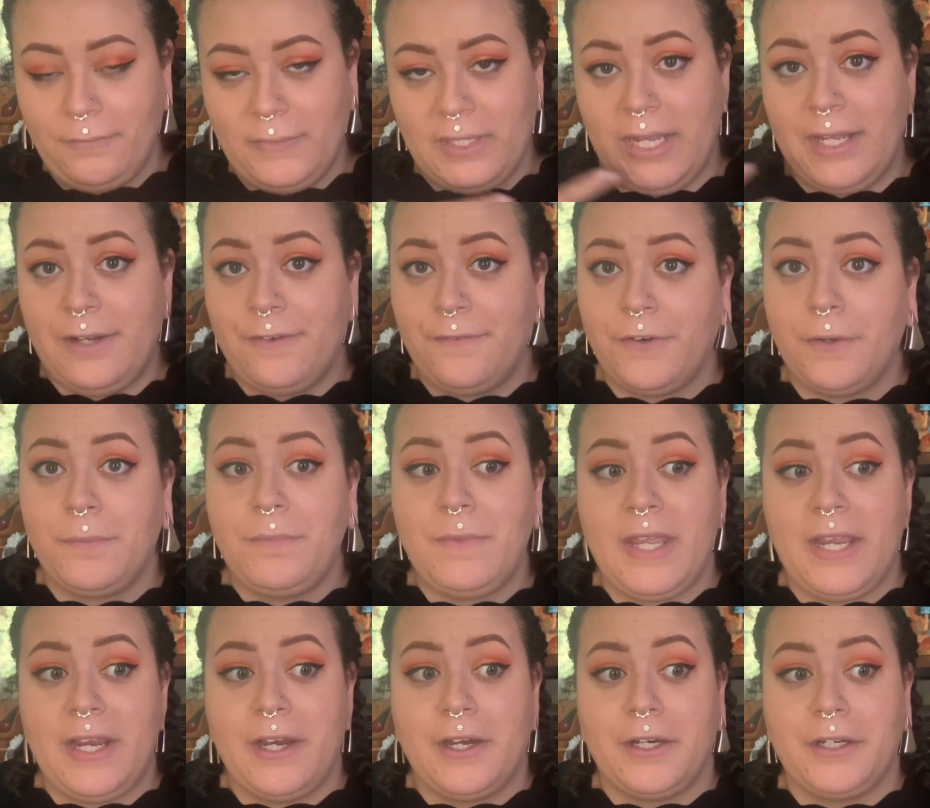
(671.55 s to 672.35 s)
And from
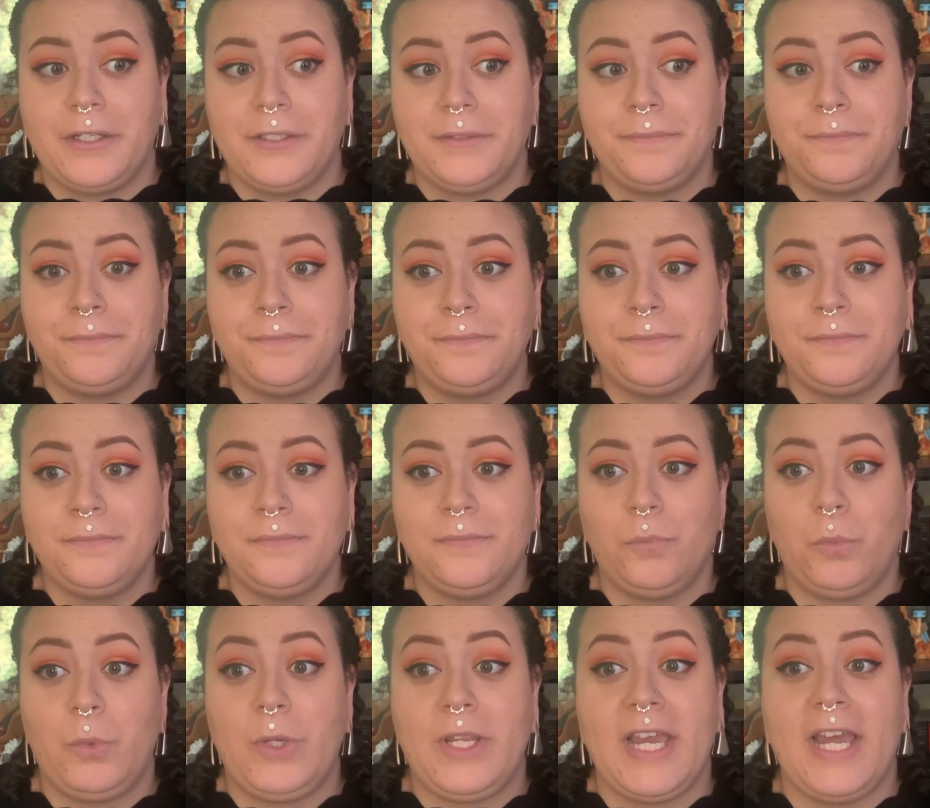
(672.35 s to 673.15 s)
there,
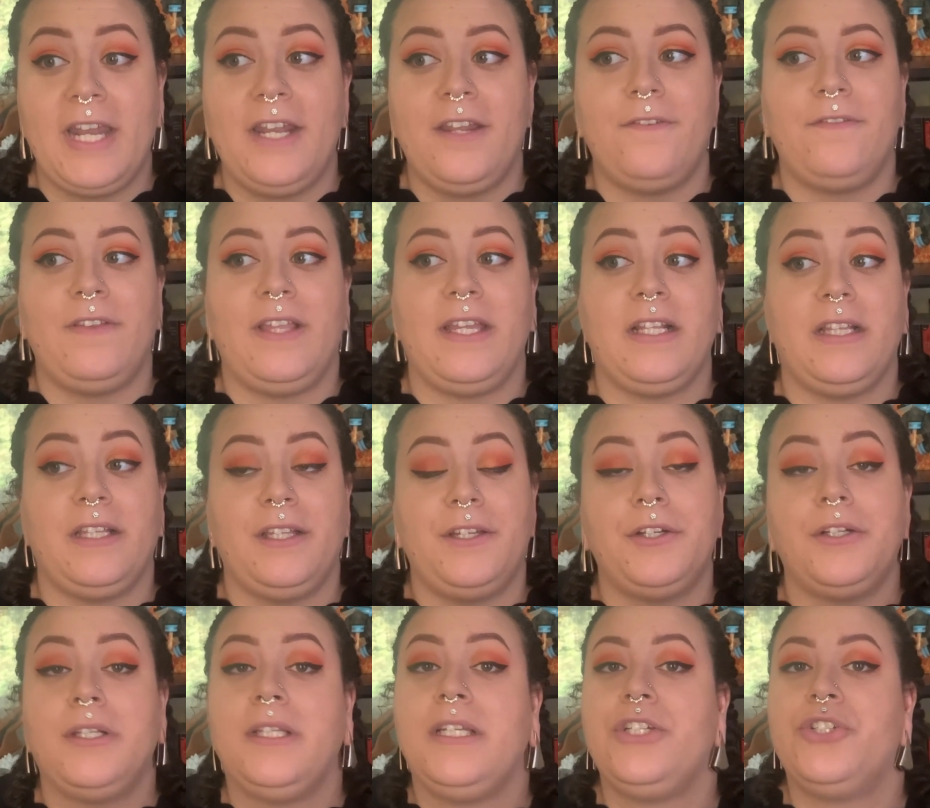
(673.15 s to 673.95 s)
we kind of like
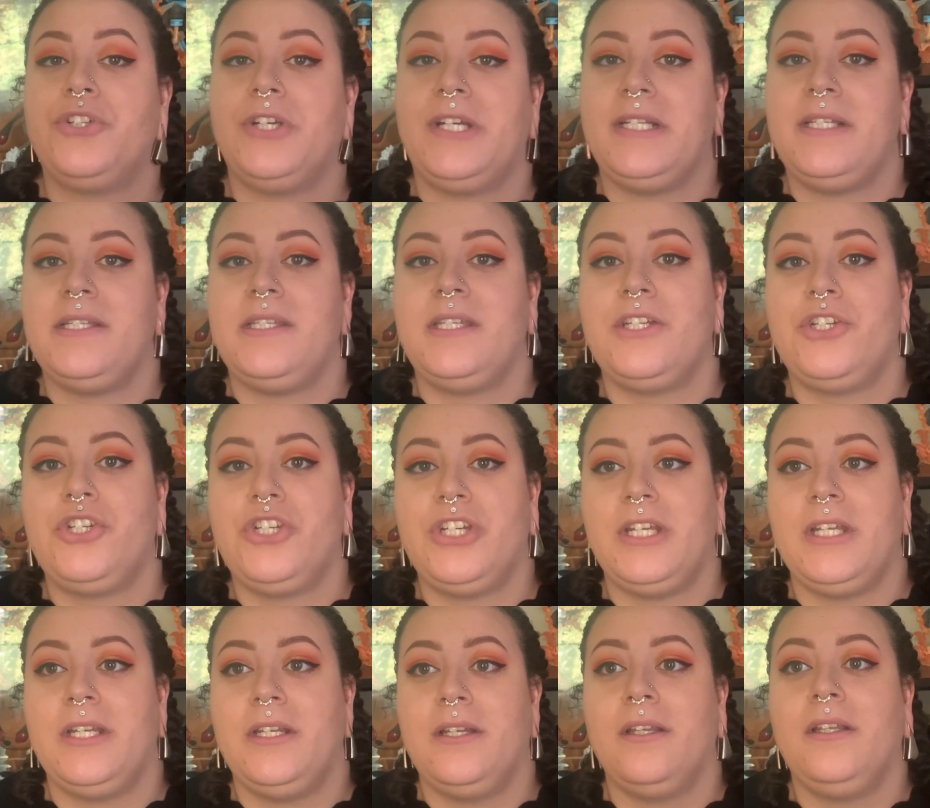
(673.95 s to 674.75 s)
literally
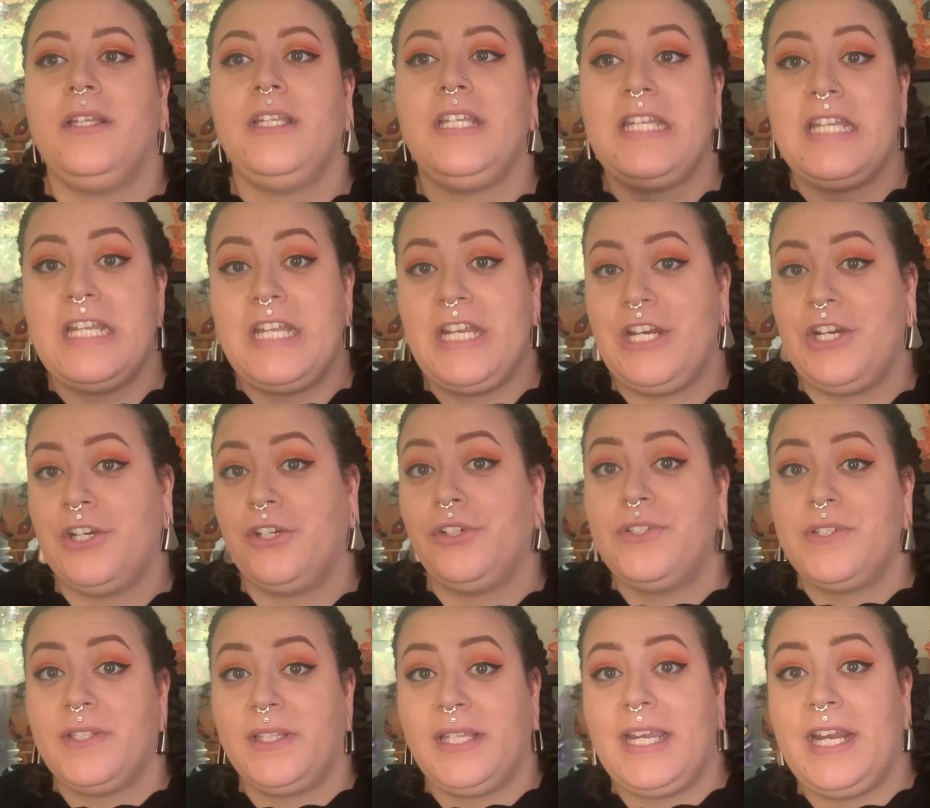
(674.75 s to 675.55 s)
transition
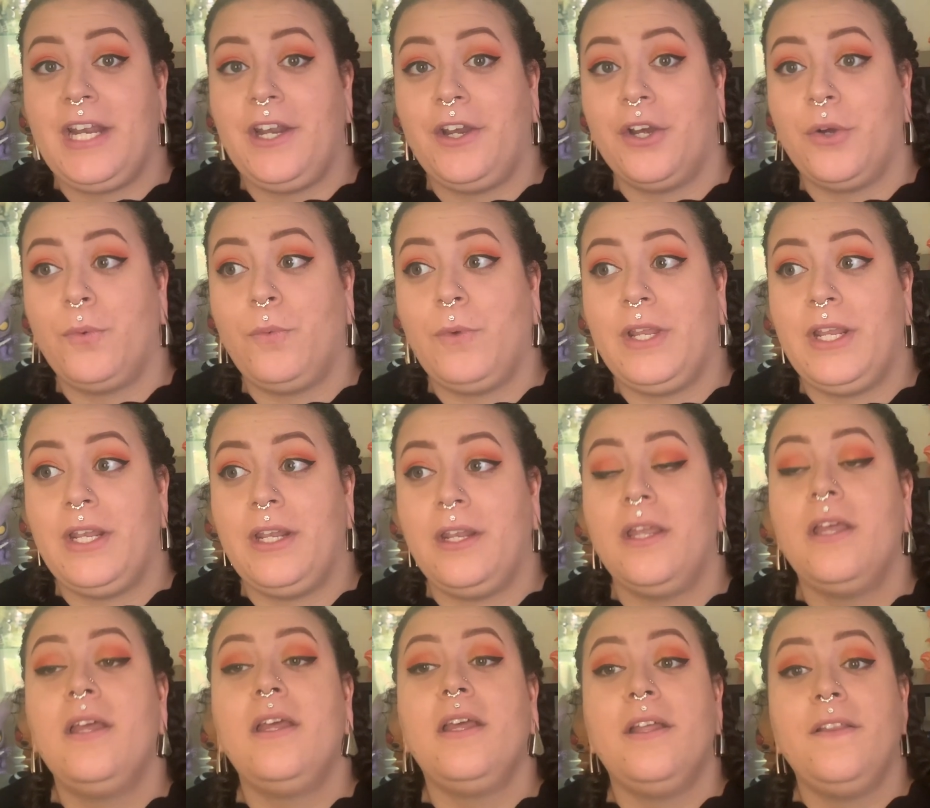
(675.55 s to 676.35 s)
years later
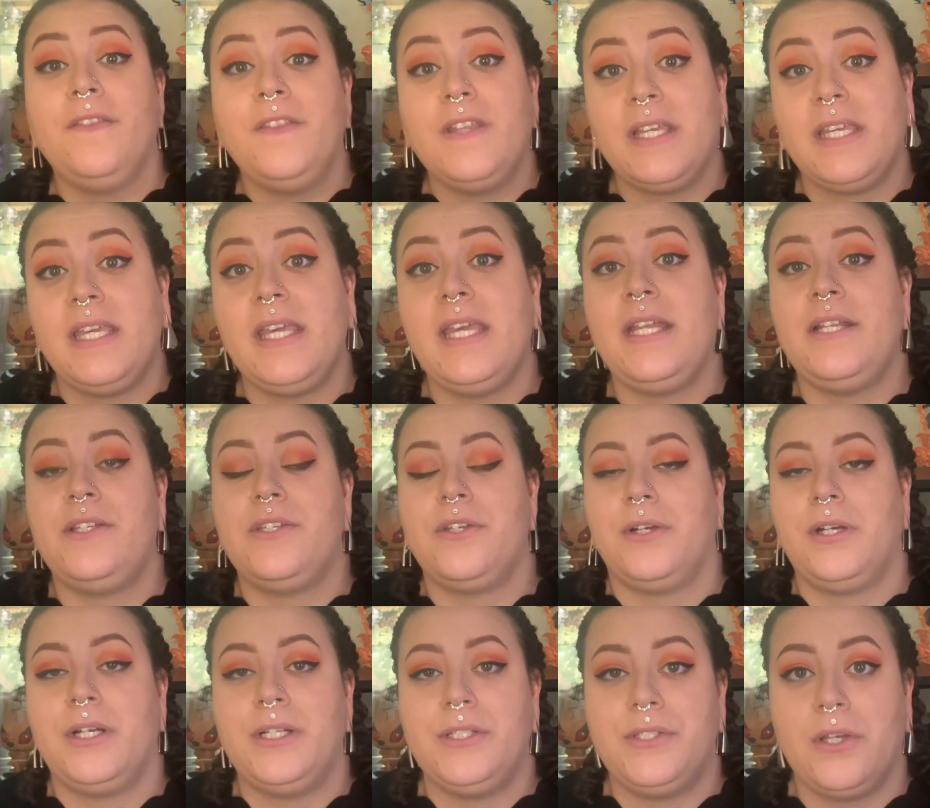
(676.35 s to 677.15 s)
when the kids
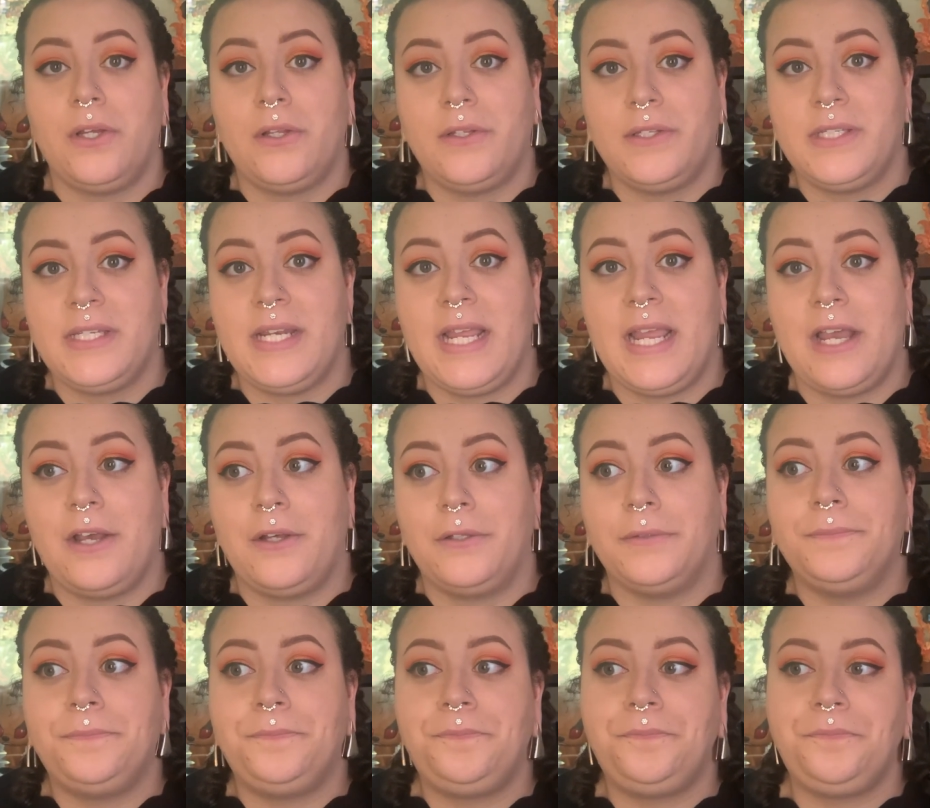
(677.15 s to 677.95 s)
are adults now